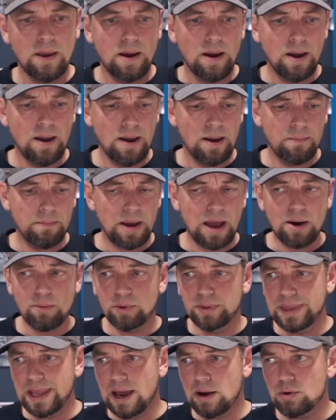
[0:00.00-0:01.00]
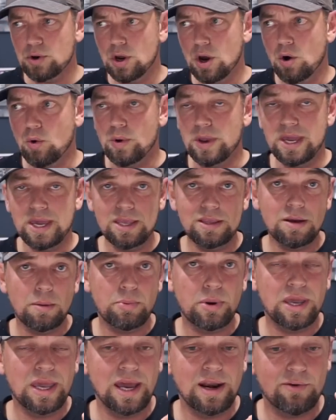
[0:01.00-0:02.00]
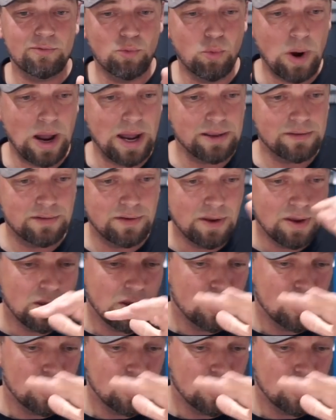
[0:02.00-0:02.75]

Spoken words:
I will now go heat up a can of white,